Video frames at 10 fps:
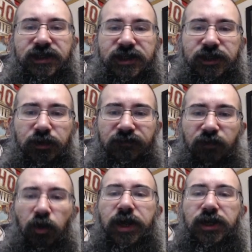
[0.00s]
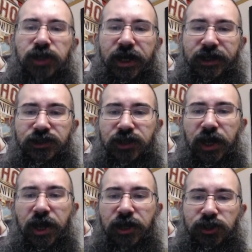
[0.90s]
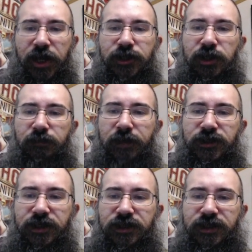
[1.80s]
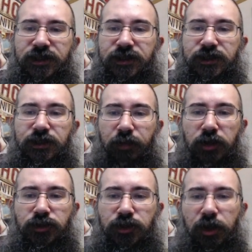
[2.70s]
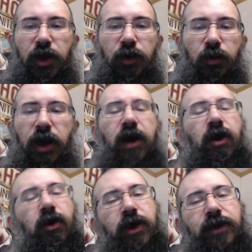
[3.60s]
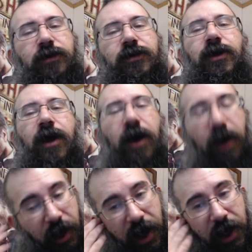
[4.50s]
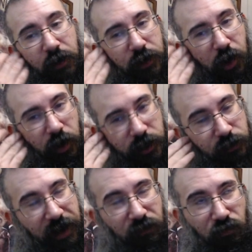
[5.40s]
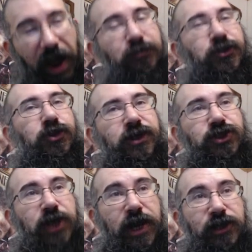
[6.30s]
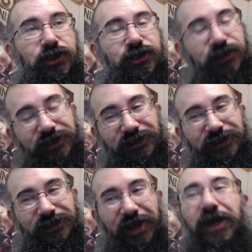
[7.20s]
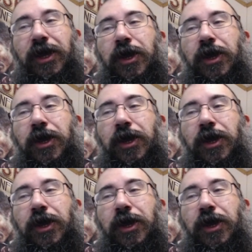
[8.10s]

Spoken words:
into its voyage and it's changed immensely since its departure. Well, hold on. I would argue that Rapture had changed since, like,